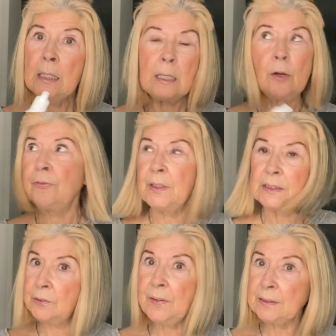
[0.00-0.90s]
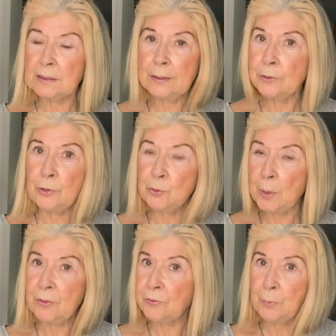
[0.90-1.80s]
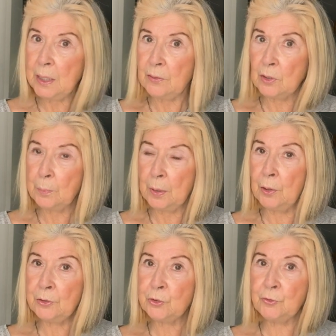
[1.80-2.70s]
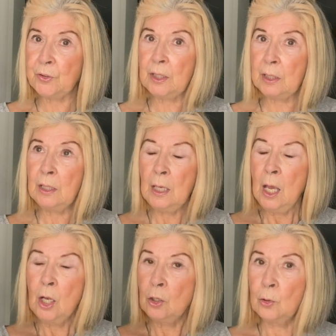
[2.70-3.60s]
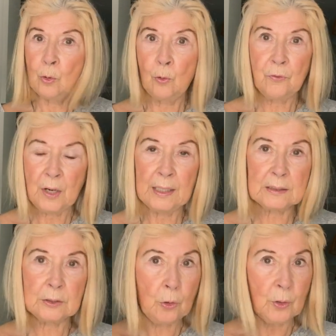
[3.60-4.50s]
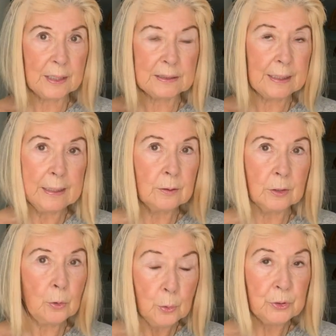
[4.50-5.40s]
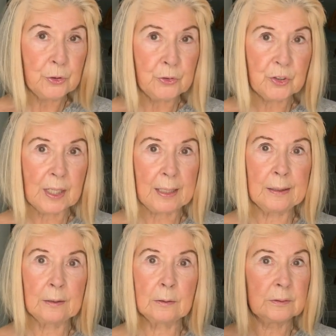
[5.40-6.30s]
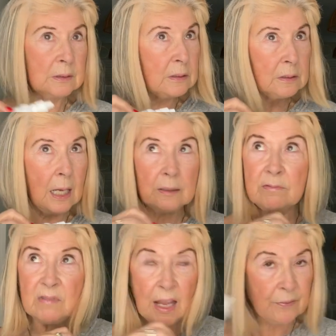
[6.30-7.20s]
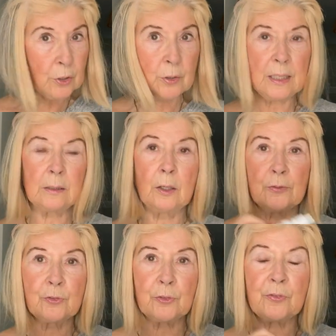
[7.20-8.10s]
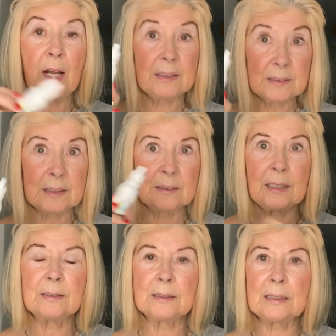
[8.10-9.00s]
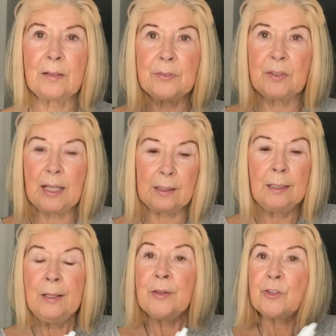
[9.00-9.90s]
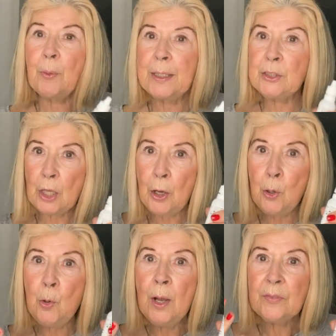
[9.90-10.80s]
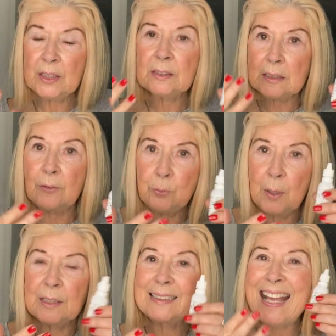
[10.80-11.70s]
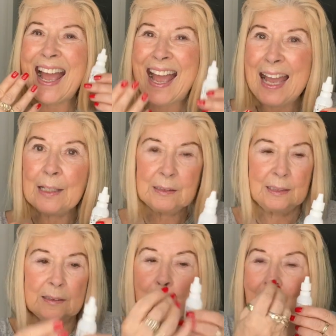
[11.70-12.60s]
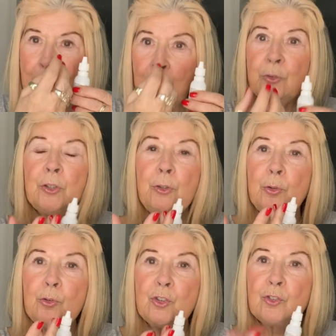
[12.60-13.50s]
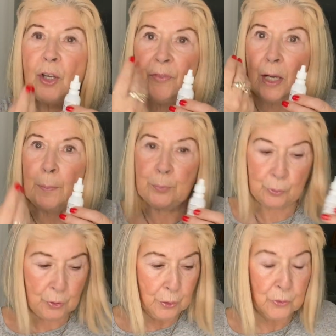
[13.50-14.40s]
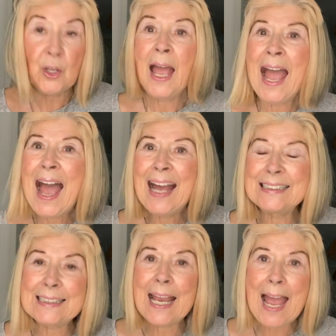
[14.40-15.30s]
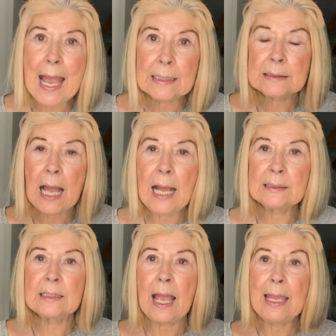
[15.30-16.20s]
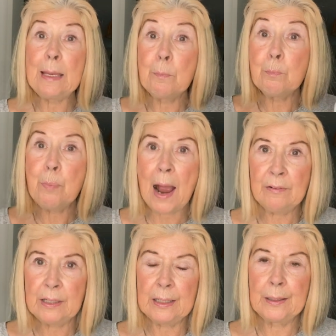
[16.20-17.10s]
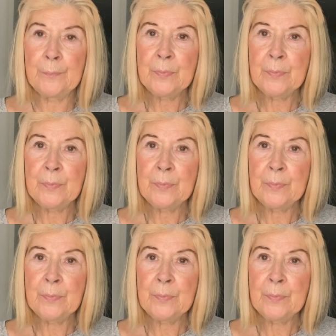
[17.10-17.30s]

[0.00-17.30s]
Now, First Defence I know has worked for me in the past for long haul flights and not getting ill. I always used to get ill. I never got ill after a flight since I discovered that. So I know this stuff works. It acts, it's a powder, you shove it up your nose and it acts as a barrier.